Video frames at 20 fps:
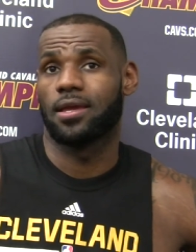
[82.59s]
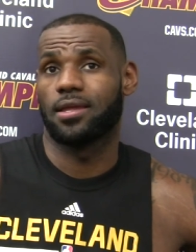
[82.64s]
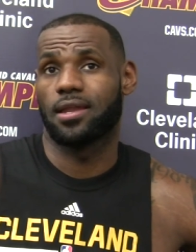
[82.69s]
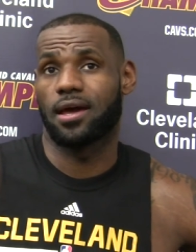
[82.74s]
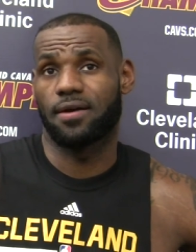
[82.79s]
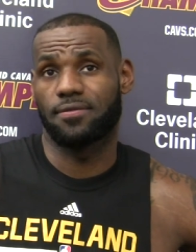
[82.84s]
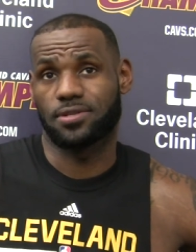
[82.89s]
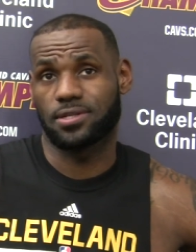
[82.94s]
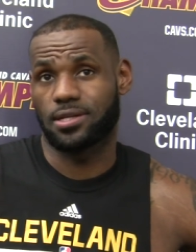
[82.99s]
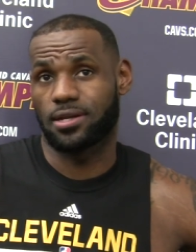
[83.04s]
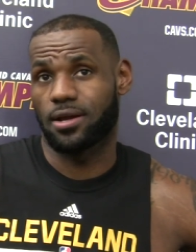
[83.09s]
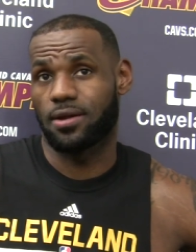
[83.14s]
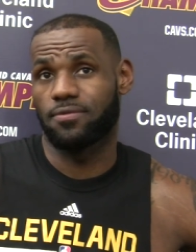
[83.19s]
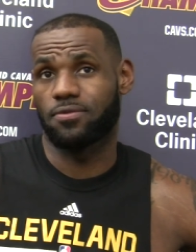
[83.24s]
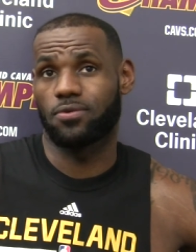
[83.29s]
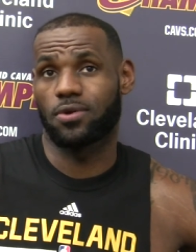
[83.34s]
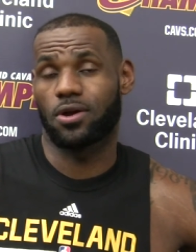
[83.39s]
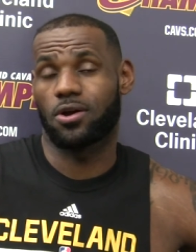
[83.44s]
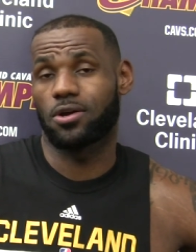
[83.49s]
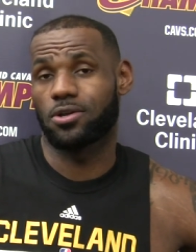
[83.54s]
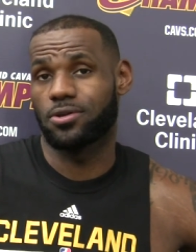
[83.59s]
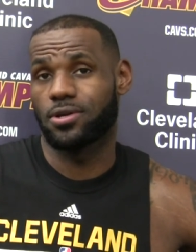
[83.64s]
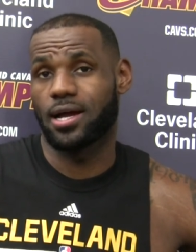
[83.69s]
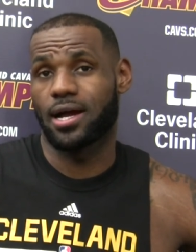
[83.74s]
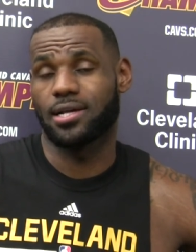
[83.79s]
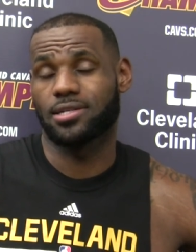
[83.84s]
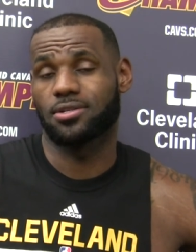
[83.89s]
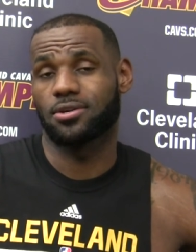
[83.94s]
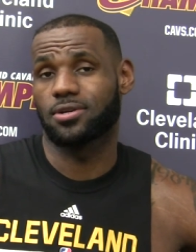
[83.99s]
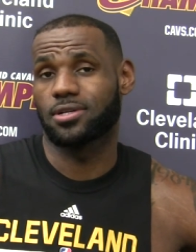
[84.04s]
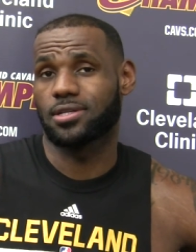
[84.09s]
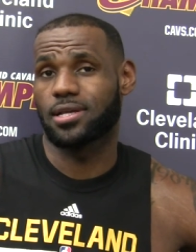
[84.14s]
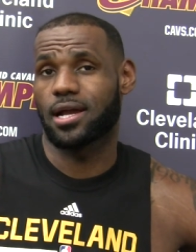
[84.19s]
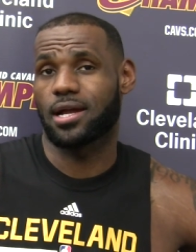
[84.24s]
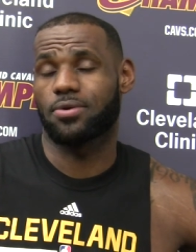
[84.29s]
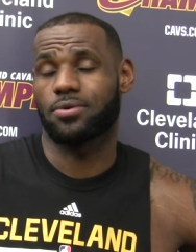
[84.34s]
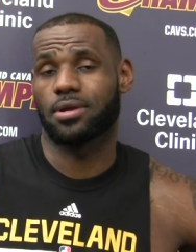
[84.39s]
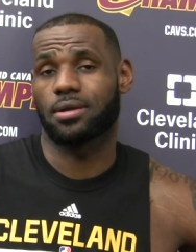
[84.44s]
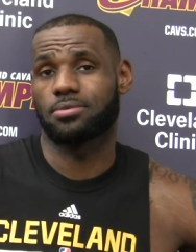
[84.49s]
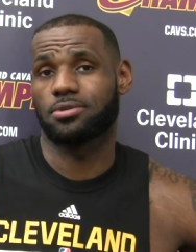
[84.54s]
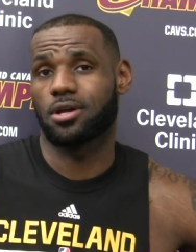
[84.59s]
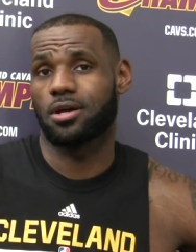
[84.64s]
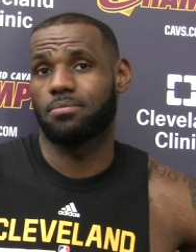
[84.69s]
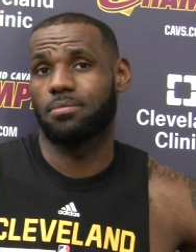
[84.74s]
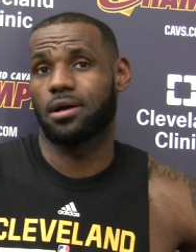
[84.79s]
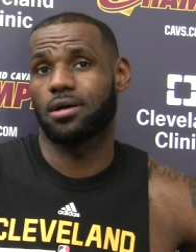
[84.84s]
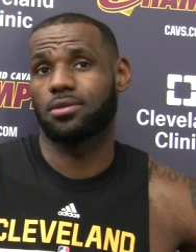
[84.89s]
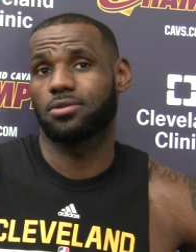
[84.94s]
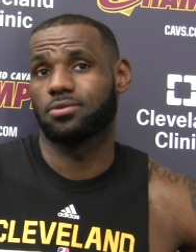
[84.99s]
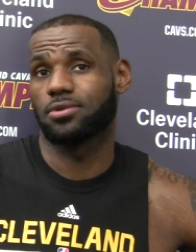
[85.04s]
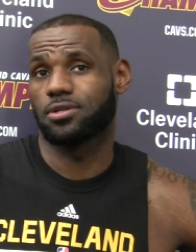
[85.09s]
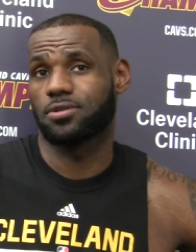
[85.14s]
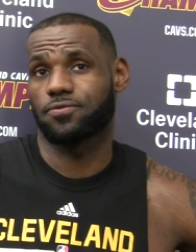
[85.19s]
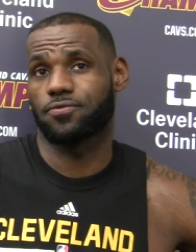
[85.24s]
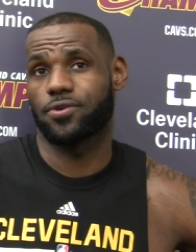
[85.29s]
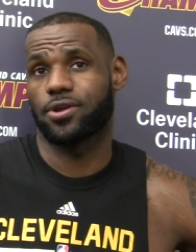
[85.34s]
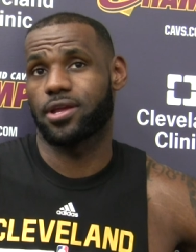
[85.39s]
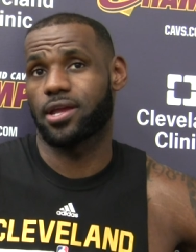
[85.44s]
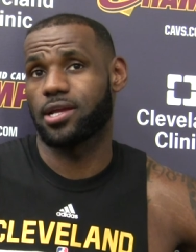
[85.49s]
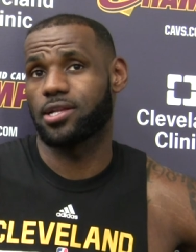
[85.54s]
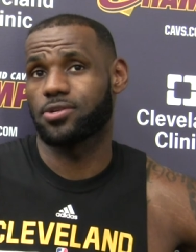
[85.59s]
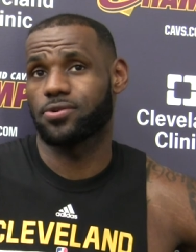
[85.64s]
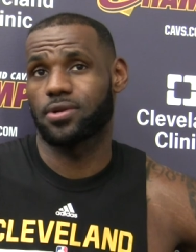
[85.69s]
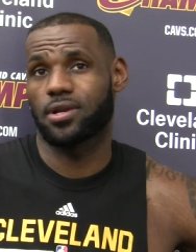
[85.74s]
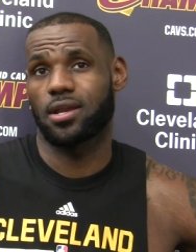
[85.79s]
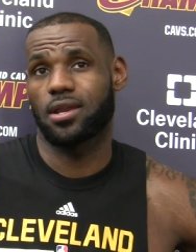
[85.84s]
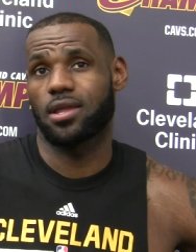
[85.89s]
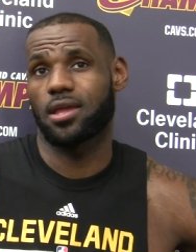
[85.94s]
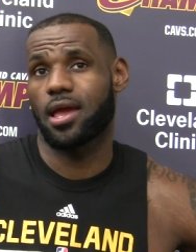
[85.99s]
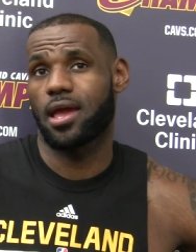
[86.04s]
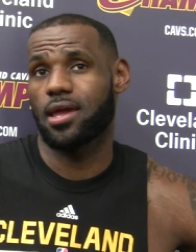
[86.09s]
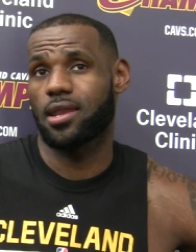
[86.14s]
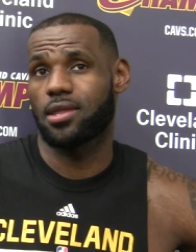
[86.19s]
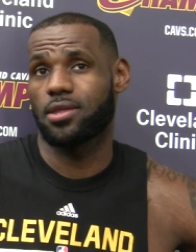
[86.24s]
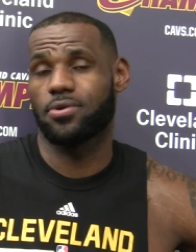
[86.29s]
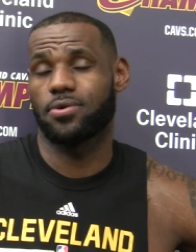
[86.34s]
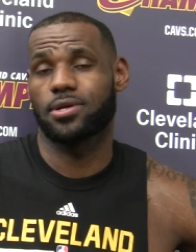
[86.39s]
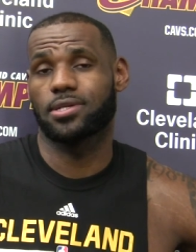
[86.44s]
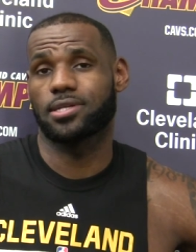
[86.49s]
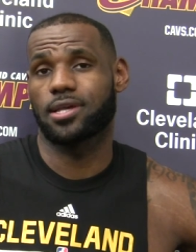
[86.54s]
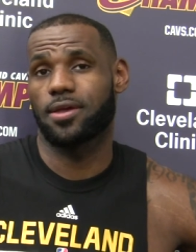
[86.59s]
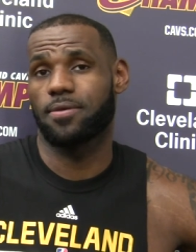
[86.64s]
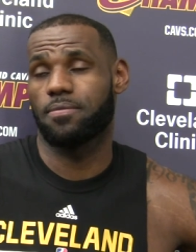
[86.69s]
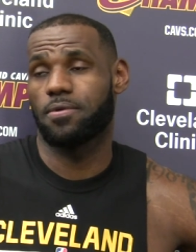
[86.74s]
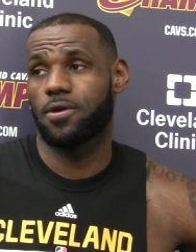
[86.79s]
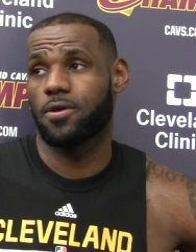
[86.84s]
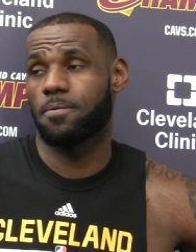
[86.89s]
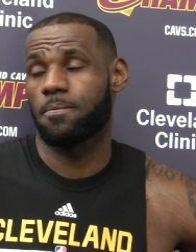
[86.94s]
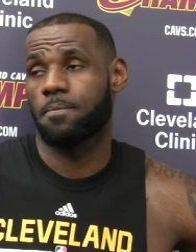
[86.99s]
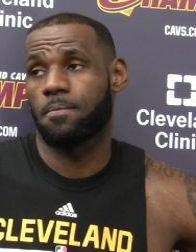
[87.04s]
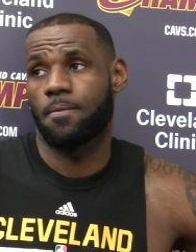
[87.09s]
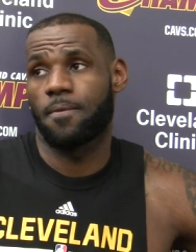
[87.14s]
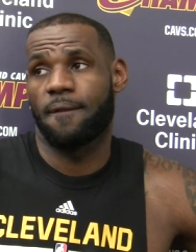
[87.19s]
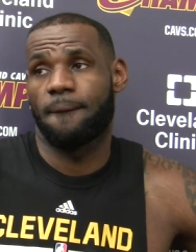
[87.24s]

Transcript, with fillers: And obviously, all you guys know exactly what I'm talking about through his freak injury that he had at USAB.